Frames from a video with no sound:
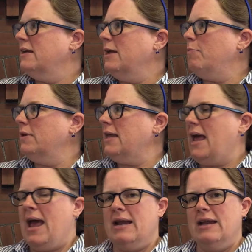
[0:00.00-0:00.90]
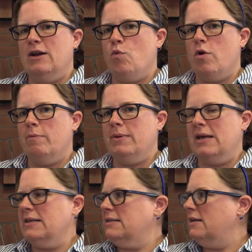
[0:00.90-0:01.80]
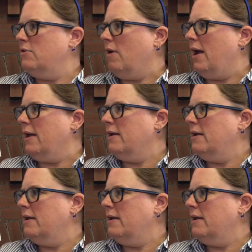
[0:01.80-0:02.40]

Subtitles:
He put the hat in a warm place to dry.